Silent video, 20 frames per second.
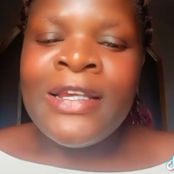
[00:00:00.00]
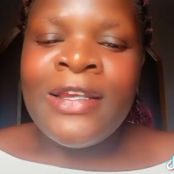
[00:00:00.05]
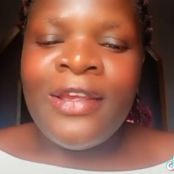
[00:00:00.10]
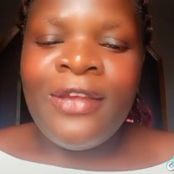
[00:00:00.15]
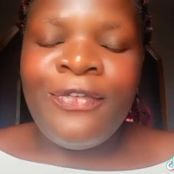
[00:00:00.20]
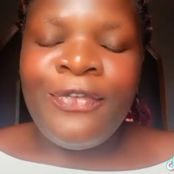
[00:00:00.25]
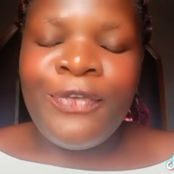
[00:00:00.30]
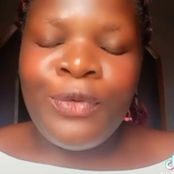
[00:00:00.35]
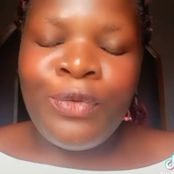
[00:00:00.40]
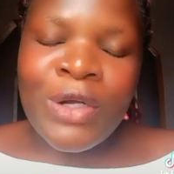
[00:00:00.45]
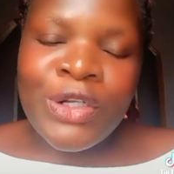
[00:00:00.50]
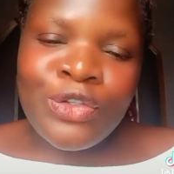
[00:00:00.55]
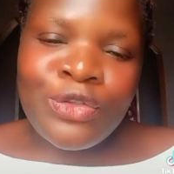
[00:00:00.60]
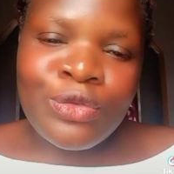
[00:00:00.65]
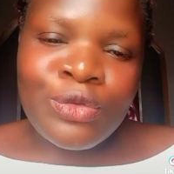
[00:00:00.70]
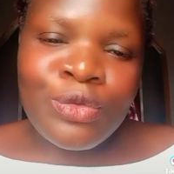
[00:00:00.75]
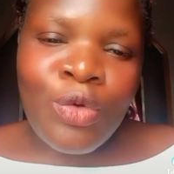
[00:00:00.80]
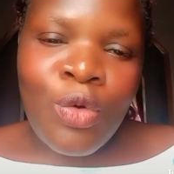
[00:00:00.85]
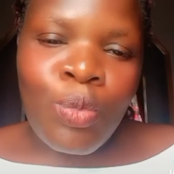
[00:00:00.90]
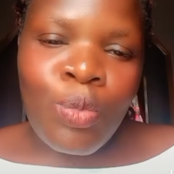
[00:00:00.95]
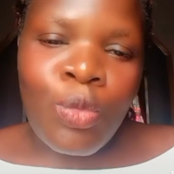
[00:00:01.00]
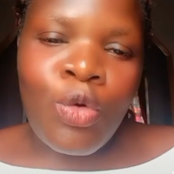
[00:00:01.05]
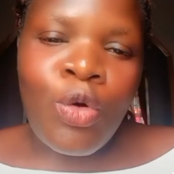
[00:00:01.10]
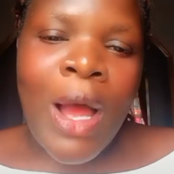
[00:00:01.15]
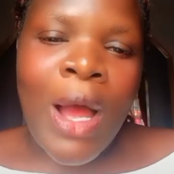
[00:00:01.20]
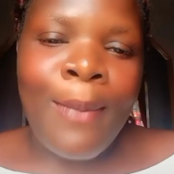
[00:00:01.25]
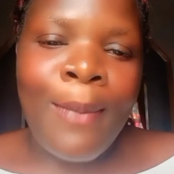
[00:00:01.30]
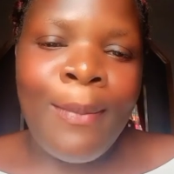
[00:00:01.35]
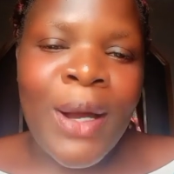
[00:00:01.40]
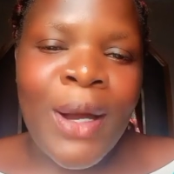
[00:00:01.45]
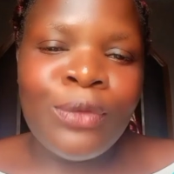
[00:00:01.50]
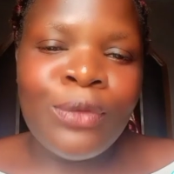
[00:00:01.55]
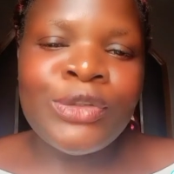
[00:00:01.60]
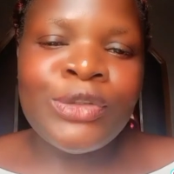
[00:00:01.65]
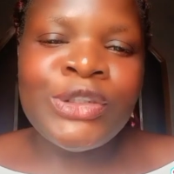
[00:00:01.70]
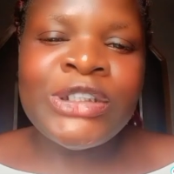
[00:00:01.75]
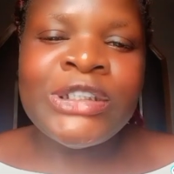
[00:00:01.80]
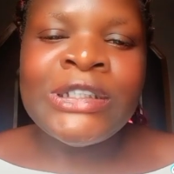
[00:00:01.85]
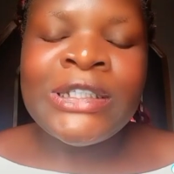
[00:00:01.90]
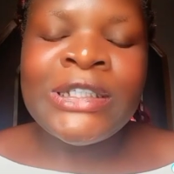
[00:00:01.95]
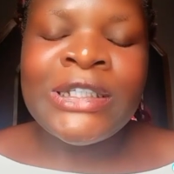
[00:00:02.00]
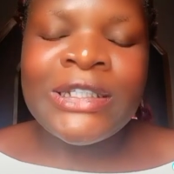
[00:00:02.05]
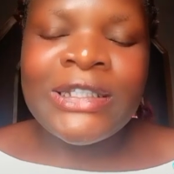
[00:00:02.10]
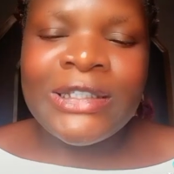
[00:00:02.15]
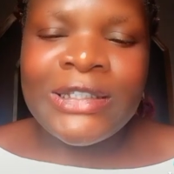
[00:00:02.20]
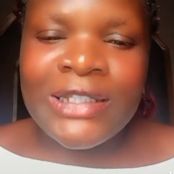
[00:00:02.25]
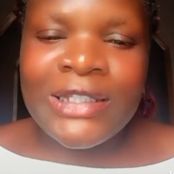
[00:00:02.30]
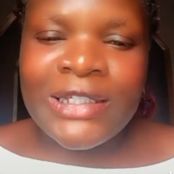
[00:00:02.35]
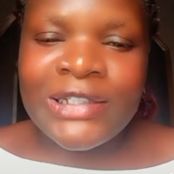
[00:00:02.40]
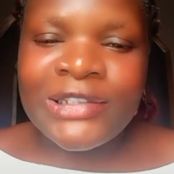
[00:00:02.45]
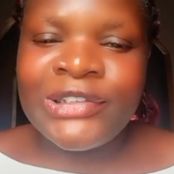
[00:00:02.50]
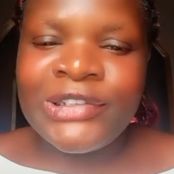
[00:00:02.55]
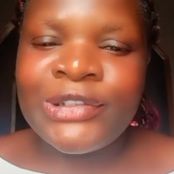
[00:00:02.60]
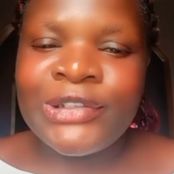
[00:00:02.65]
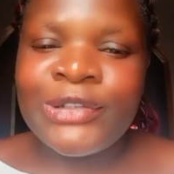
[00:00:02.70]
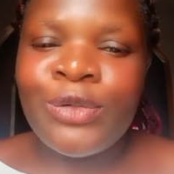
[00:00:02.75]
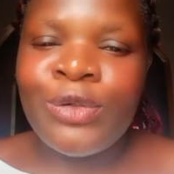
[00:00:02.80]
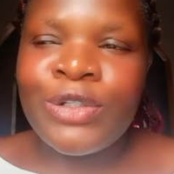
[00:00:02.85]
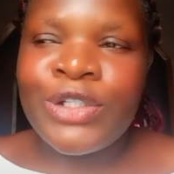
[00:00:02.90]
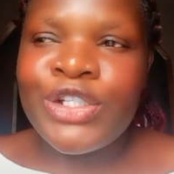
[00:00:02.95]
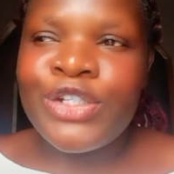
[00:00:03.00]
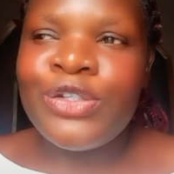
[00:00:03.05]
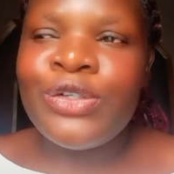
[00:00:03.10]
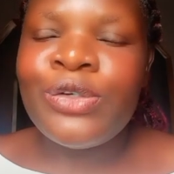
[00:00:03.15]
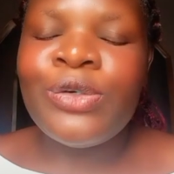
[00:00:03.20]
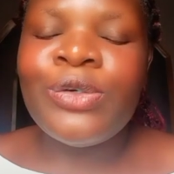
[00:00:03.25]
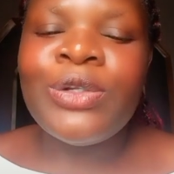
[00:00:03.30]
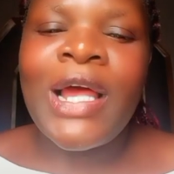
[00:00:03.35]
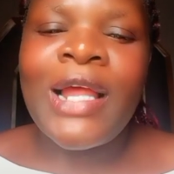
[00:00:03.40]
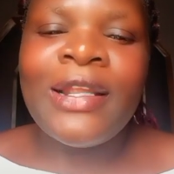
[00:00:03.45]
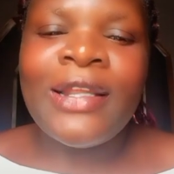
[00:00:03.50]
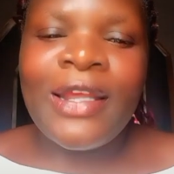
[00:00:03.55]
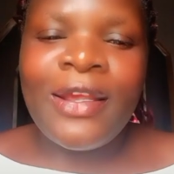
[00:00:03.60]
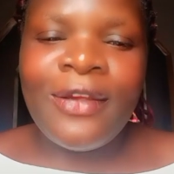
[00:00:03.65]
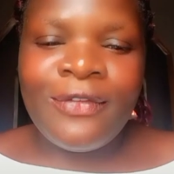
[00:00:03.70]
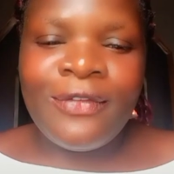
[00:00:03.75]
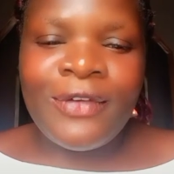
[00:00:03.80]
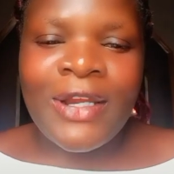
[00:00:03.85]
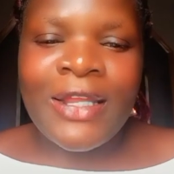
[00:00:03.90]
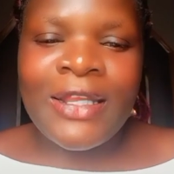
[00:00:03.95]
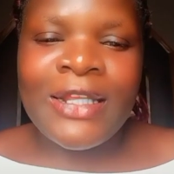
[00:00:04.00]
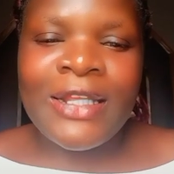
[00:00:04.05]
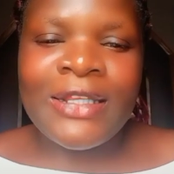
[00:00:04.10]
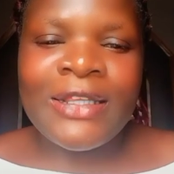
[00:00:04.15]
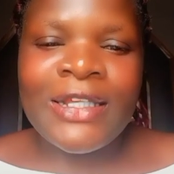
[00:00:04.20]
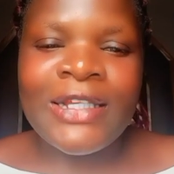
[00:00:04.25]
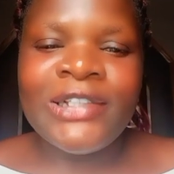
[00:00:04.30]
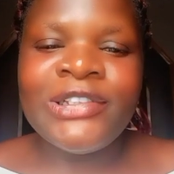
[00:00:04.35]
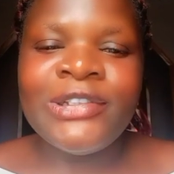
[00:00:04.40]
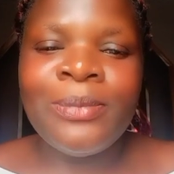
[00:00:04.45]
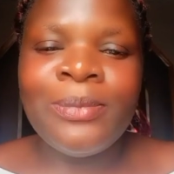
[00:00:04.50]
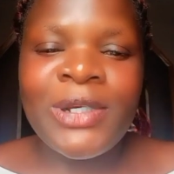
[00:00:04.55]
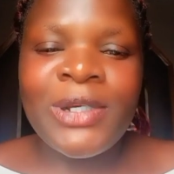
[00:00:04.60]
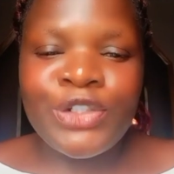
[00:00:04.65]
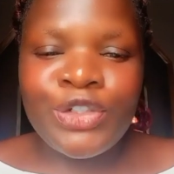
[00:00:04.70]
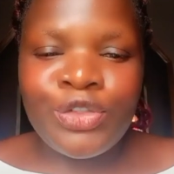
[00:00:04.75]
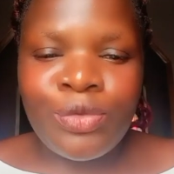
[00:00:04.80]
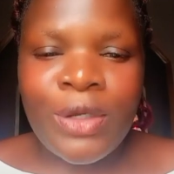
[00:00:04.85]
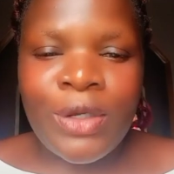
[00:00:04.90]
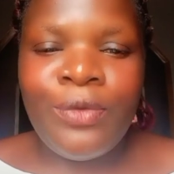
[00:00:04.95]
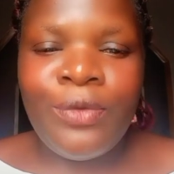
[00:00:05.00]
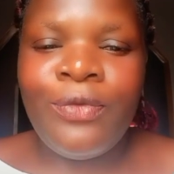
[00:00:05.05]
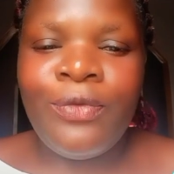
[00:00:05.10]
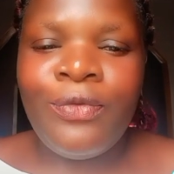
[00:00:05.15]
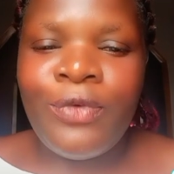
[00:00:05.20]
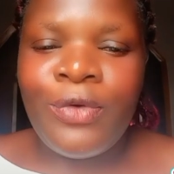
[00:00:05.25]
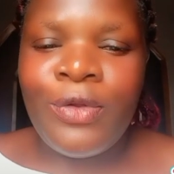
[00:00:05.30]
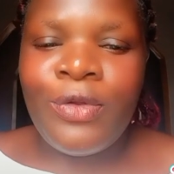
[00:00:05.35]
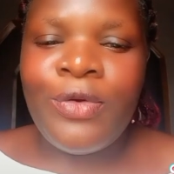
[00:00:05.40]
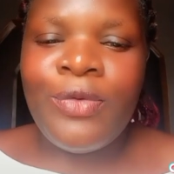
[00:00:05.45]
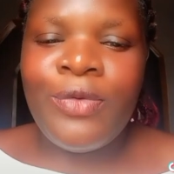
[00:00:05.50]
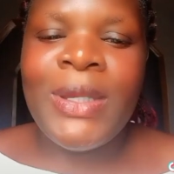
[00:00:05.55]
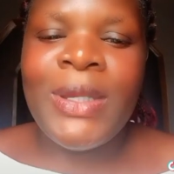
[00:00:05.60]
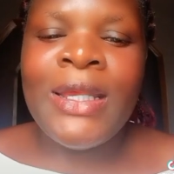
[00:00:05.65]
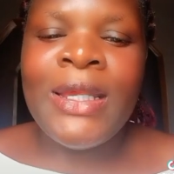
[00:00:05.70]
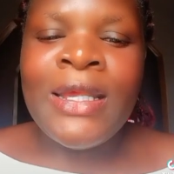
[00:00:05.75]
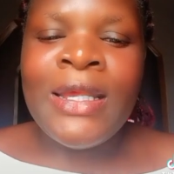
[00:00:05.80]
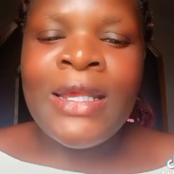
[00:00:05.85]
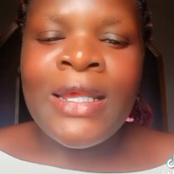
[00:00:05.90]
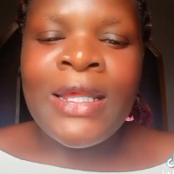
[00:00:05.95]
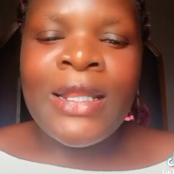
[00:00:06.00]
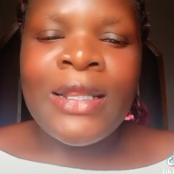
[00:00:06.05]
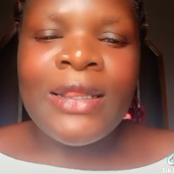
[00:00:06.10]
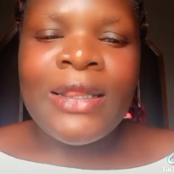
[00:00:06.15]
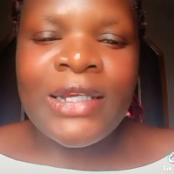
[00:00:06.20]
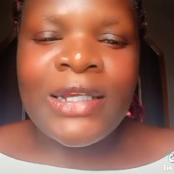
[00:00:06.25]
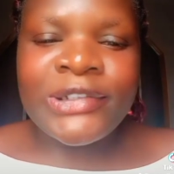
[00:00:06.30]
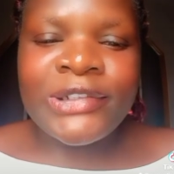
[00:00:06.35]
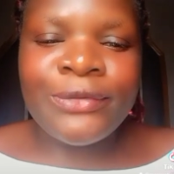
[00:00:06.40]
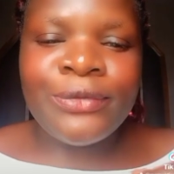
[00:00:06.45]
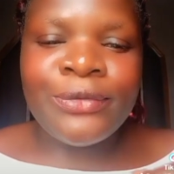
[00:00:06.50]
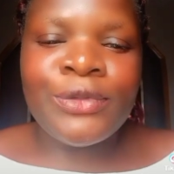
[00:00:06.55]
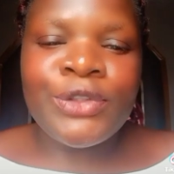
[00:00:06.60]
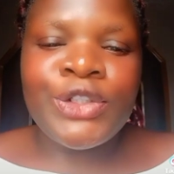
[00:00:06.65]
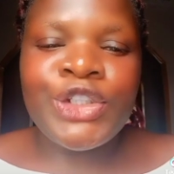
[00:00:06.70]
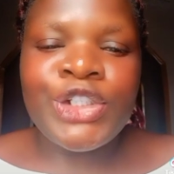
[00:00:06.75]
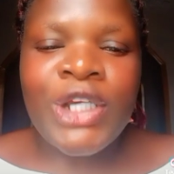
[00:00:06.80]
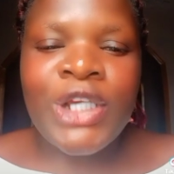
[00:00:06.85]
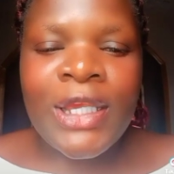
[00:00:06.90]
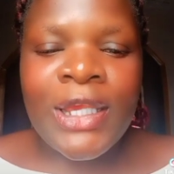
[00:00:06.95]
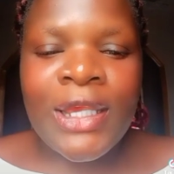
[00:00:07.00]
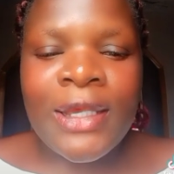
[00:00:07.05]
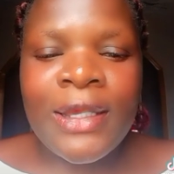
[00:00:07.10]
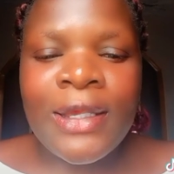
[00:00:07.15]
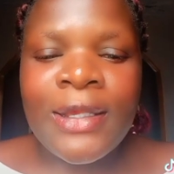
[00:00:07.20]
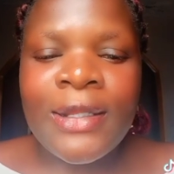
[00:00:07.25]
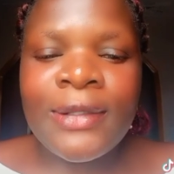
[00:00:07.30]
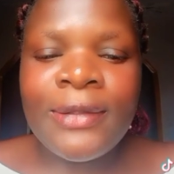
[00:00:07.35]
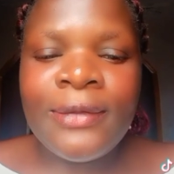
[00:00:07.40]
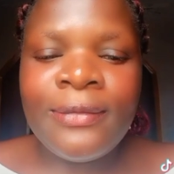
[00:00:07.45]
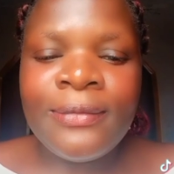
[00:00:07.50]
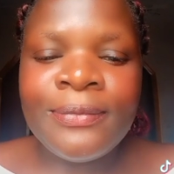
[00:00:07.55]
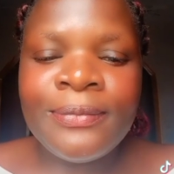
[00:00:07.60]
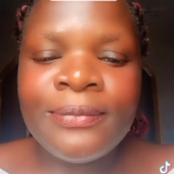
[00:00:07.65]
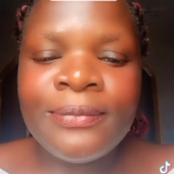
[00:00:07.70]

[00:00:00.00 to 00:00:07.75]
If you want to know more about this condition and every other things, make sure you follow me. Thanks for checking in.